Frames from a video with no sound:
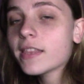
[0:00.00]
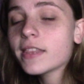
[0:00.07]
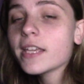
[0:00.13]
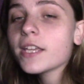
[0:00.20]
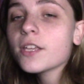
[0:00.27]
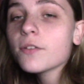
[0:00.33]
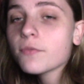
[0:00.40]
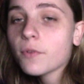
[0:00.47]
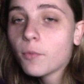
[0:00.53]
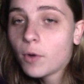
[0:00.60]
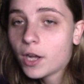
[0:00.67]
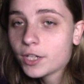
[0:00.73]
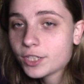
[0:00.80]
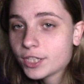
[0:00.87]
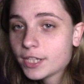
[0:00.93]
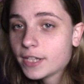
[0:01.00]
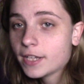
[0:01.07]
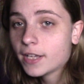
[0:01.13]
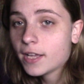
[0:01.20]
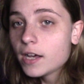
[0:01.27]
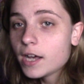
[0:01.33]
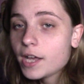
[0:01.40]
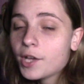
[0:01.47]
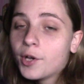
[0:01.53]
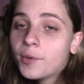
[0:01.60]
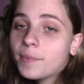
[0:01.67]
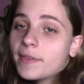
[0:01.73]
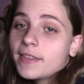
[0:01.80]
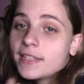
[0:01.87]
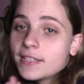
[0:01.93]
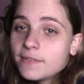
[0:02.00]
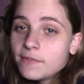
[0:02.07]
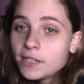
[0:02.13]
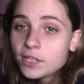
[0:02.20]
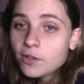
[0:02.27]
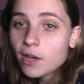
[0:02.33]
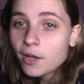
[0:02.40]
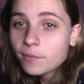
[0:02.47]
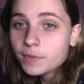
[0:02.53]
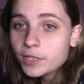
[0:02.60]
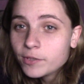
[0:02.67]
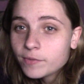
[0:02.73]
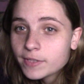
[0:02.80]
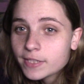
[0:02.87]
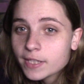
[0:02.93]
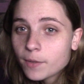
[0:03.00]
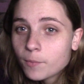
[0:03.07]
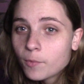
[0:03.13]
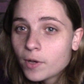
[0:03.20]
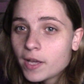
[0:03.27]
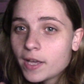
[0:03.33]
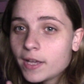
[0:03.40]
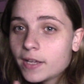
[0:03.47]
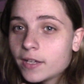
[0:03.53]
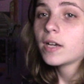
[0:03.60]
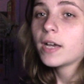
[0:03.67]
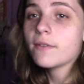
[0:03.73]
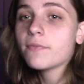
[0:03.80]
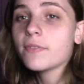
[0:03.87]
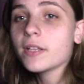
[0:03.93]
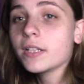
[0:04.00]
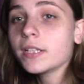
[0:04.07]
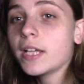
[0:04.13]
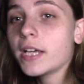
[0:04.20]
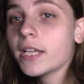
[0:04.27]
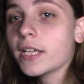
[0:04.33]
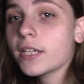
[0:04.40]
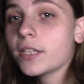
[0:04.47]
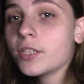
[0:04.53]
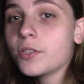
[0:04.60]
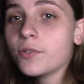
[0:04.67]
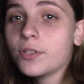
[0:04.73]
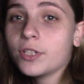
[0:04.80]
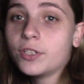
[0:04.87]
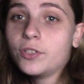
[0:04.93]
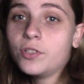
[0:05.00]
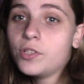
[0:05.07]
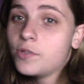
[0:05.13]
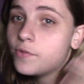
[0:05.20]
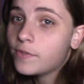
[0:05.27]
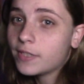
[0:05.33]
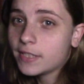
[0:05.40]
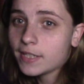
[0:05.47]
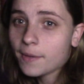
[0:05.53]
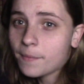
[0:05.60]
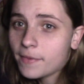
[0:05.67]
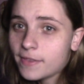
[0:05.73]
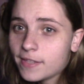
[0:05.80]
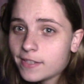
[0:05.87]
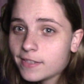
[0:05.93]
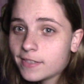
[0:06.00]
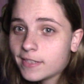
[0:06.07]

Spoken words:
Thank you for watching. I hope that this video helped you in some way. I feel like you could use some of these